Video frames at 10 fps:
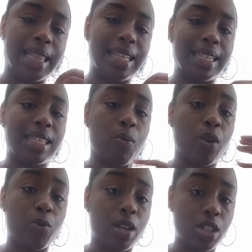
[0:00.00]
this is
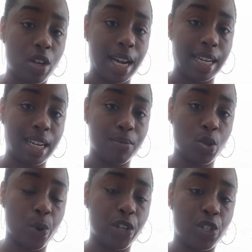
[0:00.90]
someone really trying to come
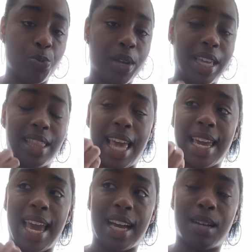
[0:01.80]
towards you but they
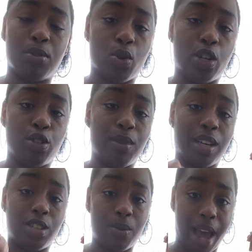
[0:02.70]
can't come towards you
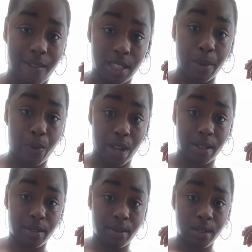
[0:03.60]
because you have someone
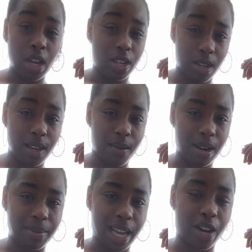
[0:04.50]
do you get what
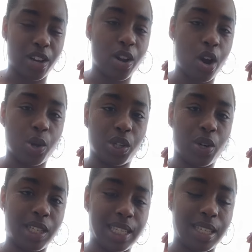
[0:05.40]
i'm saying or you're holding
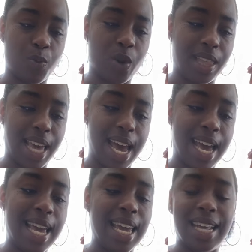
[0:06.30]
on to someone
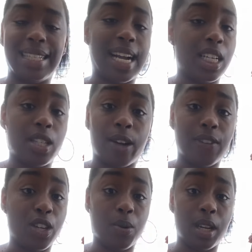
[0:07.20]
that is not
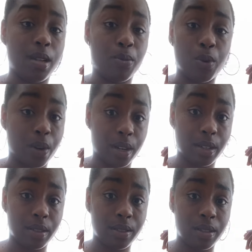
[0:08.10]
serving you anymore
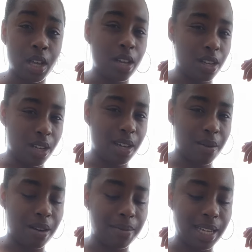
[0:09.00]
do you get
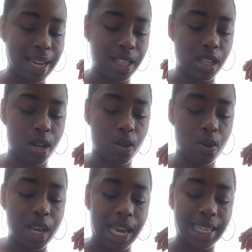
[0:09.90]
what i'm saying so
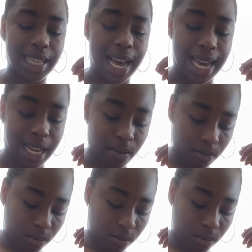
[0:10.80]
it's like